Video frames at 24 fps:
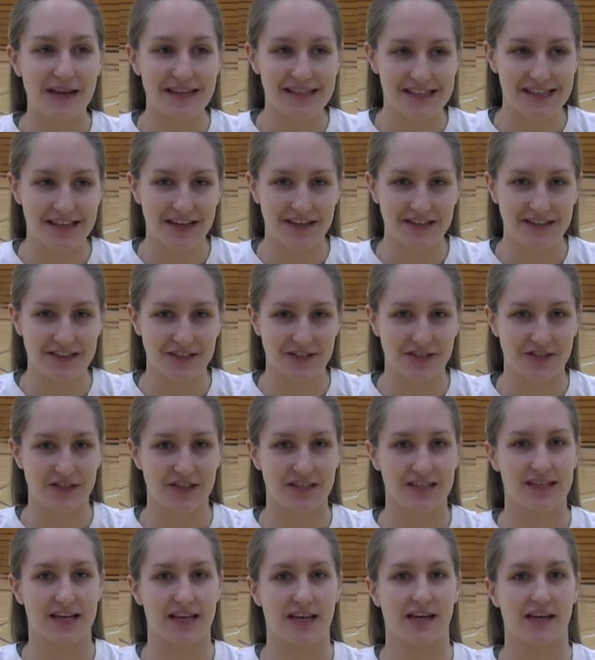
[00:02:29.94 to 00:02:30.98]
ACL
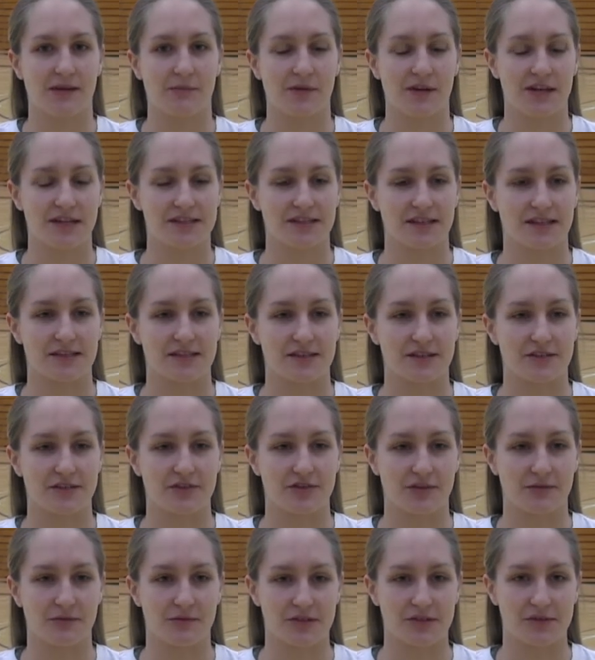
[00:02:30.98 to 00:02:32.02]
surgeries and a meniscus surgery
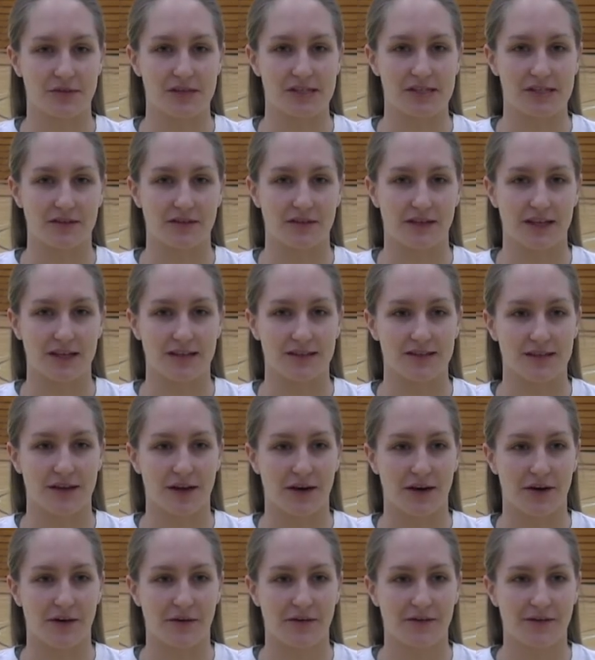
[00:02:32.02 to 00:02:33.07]
most recently,
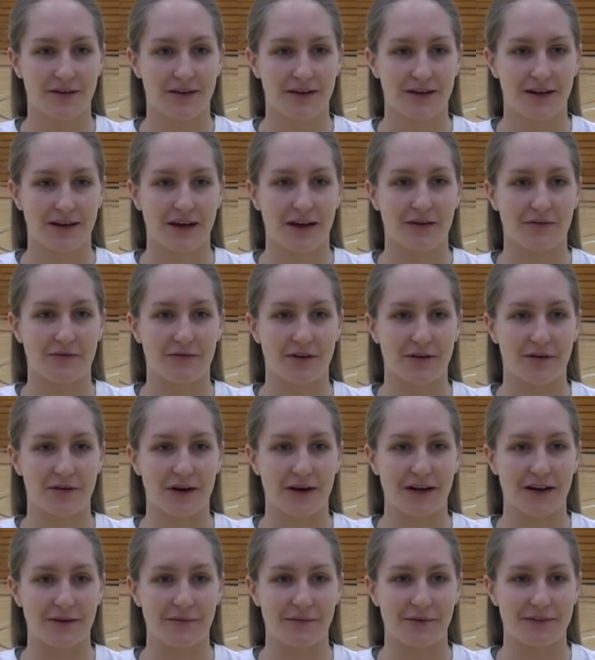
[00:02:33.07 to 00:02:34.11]
so I fit right
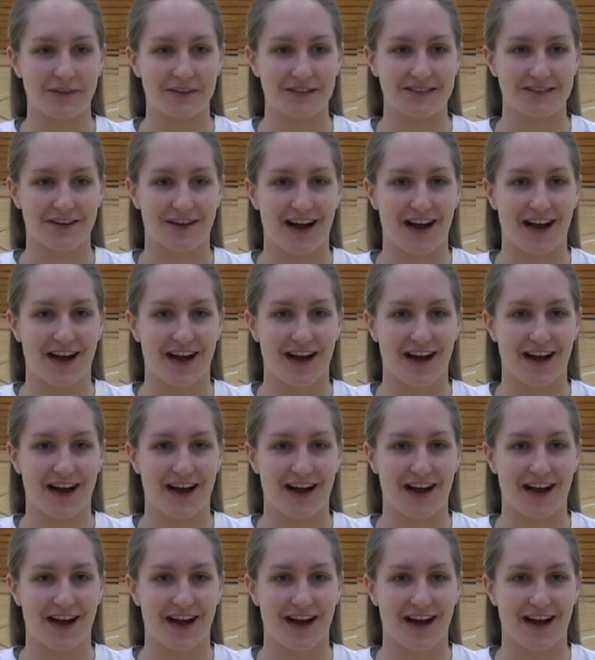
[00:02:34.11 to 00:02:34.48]
in with this